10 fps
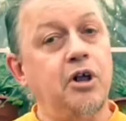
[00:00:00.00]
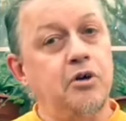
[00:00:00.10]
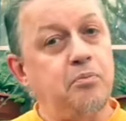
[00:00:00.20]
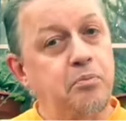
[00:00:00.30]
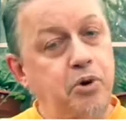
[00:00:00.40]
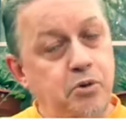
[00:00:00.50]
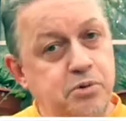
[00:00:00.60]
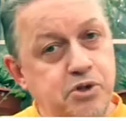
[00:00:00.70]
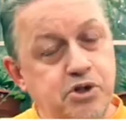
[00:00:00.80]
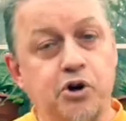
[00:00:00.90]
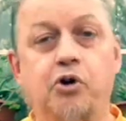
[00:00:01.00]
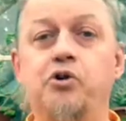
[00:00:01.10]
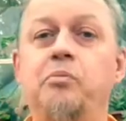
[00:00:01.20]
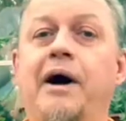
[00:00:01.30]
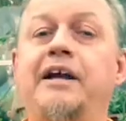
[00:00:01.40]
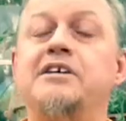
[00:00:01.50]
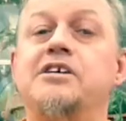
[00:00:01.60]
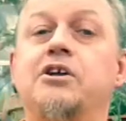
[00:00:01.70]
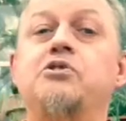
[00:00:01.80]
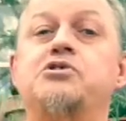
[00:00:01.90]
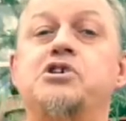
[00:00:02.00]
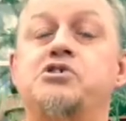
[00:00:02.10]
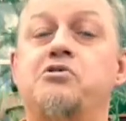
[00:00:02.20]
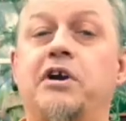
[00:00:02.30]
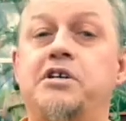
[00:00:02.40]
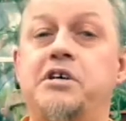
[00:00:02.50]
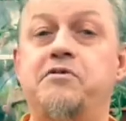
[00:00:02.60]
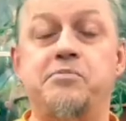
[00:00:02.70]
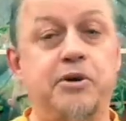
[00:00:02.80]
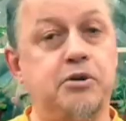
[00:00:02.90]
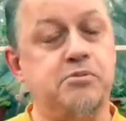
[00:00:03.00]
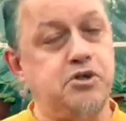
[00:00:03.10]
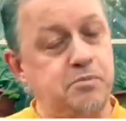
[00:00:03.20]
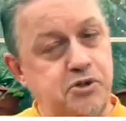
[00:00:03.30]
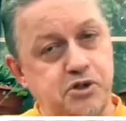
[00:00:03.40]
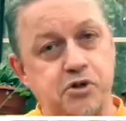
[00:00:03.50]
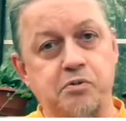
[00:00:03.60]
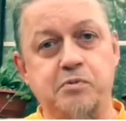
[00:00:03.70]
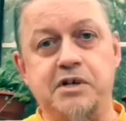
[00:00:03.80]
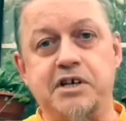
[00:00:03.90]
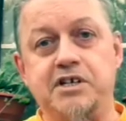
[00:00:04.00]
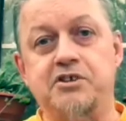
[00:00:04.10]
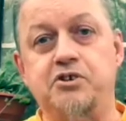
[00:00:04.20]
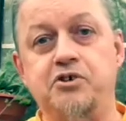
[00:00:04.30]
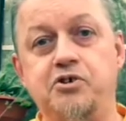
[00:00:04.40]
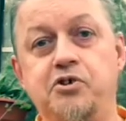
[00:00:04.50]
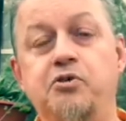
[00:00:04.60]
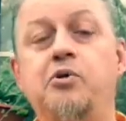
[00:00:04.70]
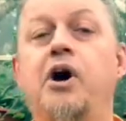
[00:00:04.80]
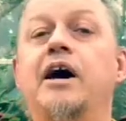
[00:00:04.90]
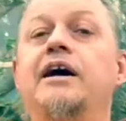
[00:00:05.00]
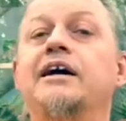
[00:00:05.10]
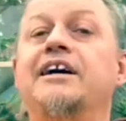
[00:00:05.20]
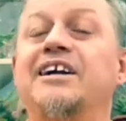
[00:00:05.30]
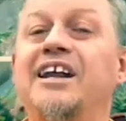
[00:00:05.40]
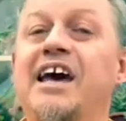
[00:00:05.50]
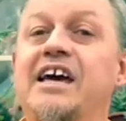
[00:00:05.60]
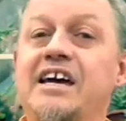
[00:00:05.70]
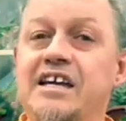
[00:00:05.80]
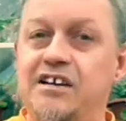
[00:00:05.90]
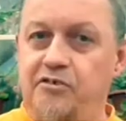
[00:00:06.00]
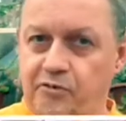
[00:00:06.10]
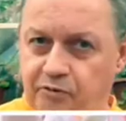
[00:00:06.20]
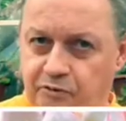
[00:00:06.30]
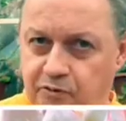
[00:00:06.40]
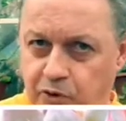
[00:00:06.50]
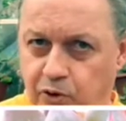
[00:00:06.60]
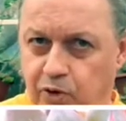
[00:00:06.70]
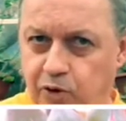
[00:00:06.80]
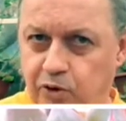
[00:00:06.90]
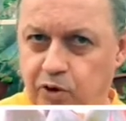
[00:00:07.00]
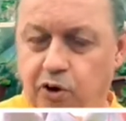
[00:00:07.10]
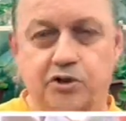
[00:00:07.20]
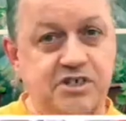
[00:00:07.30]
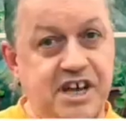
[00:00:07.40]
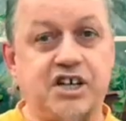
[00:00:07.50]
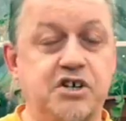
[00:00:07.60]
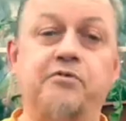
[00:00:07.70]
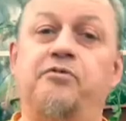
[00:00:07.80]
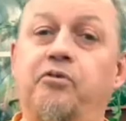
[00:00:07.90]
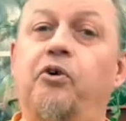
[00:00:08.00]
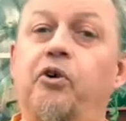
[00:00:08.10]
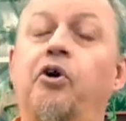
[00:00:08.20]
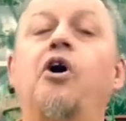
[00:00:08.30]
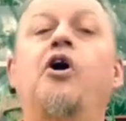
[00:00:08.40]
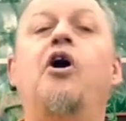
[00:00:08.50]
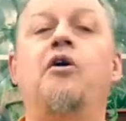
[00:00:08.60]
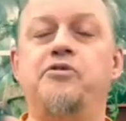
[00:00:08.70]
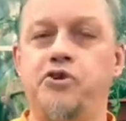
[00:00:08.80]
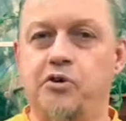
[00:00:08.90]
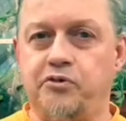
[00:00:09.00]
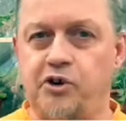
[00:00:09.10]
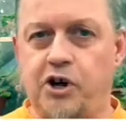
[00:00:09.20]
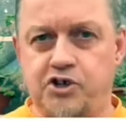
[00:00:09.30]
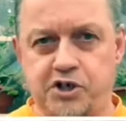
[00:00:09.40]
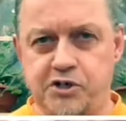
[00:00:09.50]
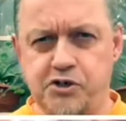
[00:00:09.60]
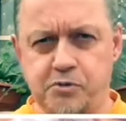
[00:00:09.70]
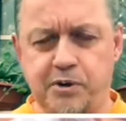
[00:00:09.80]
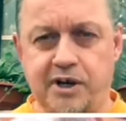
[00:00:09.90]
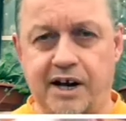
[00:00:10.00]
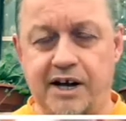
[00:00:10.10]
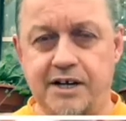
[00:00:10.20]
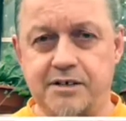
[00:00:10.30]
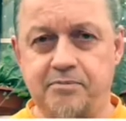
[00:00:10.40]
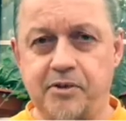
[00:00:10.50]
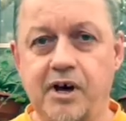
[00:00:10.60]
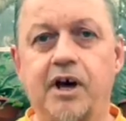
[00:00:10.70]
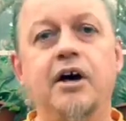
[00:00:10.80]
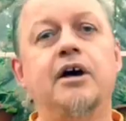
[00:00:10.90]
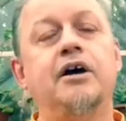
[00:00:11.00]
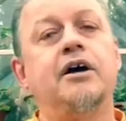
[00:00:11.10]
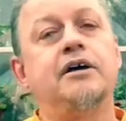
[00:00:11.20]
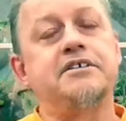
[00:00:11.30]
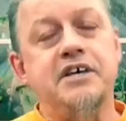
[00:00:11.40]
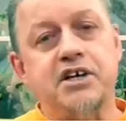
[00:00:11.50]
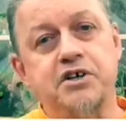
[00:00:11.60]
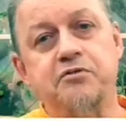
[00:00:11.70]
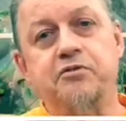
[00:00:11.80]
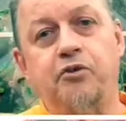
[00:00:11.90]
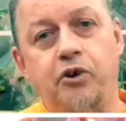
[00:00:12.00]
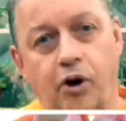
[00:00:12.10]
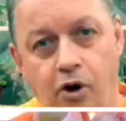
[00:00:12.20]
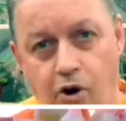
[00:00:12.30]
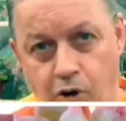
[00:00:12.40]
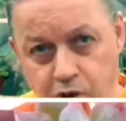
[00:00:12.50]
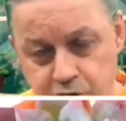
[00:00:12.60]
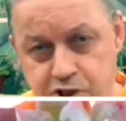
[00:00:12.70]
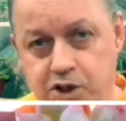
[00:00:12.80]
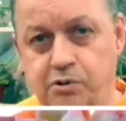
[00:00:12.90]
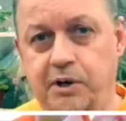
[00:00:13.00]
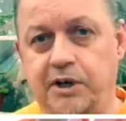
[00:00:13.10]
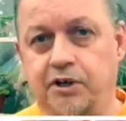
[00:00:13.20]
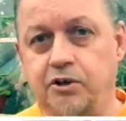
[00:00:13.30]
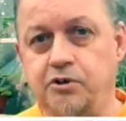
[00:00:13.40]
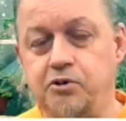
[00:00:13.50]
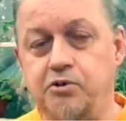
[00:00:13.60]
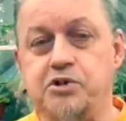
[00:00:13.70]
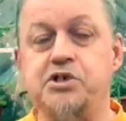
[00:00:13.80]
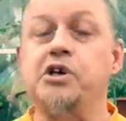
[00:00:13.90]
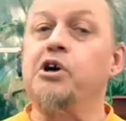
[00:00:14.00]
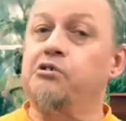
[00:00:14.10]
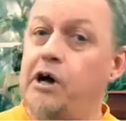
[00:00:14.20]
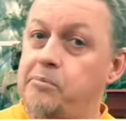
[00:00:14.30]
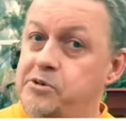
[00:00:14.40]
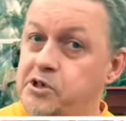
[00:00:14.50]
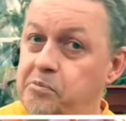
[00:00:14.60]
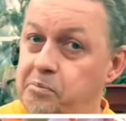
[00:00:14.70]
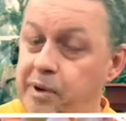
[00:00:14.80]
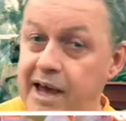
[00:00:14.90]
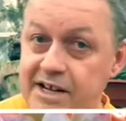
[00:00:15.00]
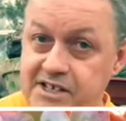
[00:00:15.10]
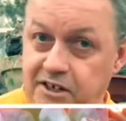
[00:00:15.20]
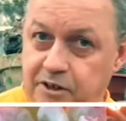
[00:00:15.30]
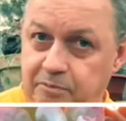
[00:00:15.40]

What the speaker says: Purpusorum and its closest relatives become subsumed into the new clade 4, or section 4 of the overarching superclade. Section 4 also includes Graptopetalum.